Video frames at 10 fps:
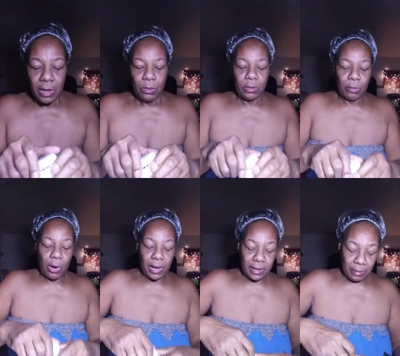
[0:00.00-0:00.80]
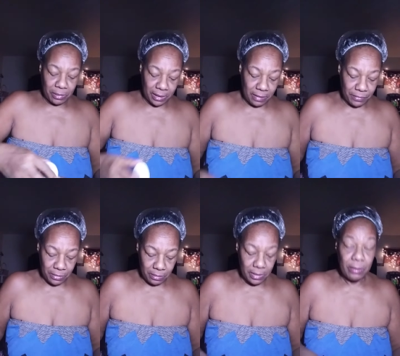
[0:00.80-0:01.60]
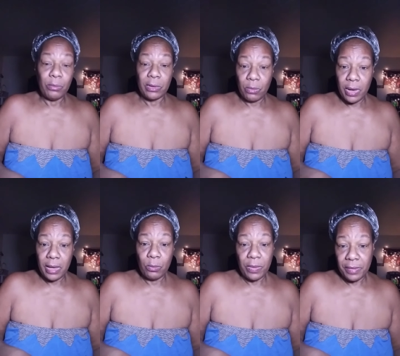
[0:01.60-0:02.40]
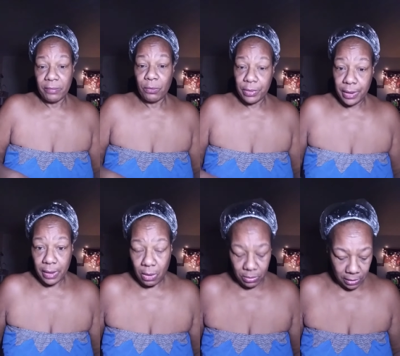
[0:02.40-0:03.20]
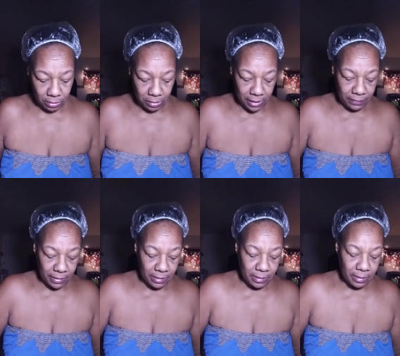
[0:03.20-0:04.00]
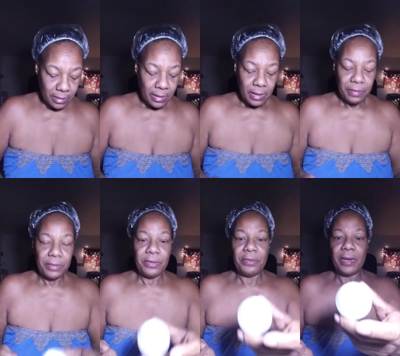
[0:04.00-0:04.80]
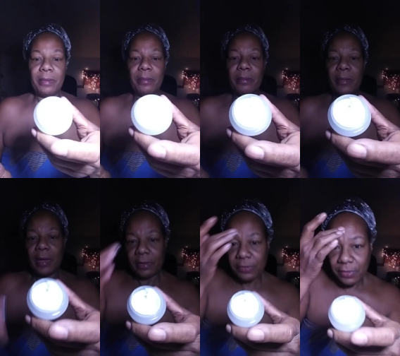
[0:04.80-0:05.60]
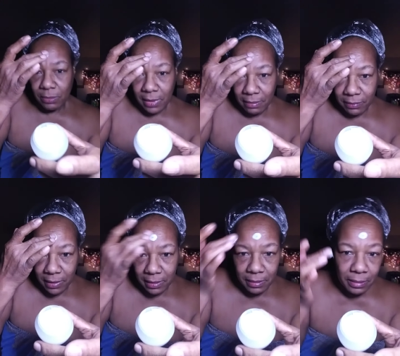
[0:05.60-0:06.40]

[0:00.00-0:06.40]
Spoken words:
with a mark, and I believe you, it went away within 48 hours. I couldn't believe it. This is it. It's so lovely.